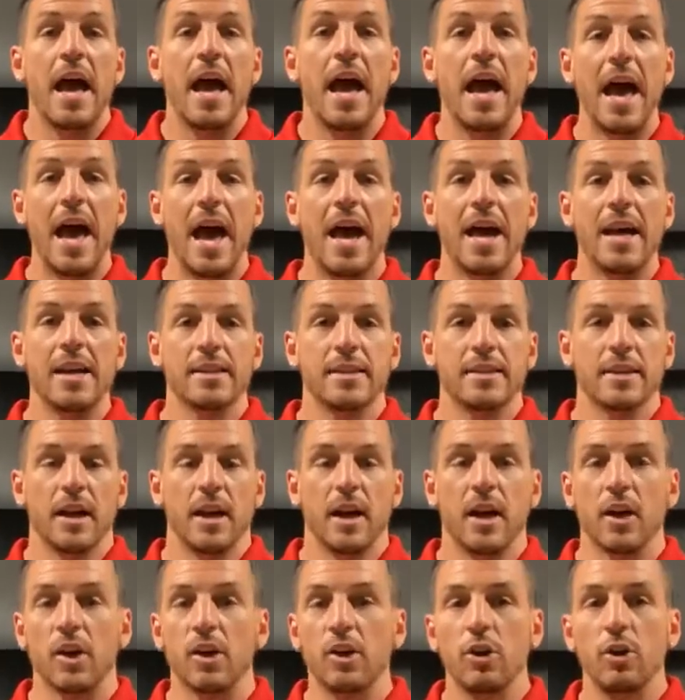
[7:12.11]
as
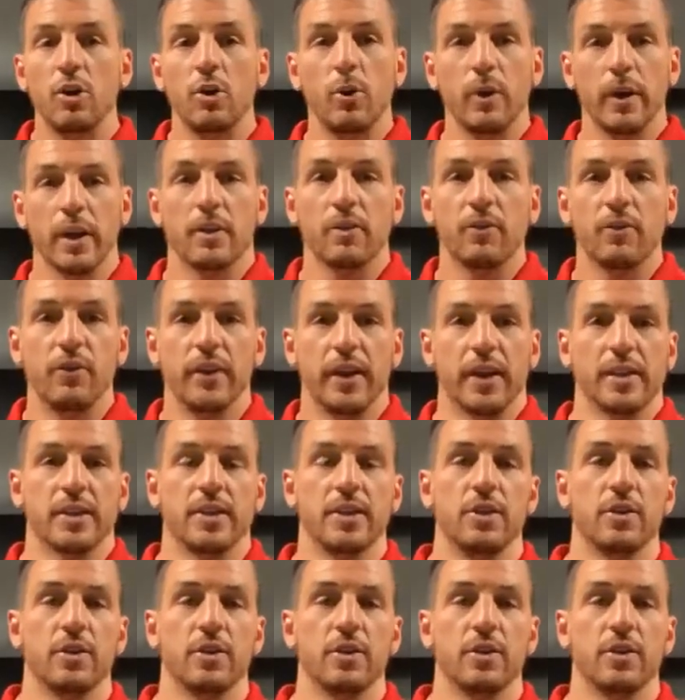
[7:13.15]
a quick fix.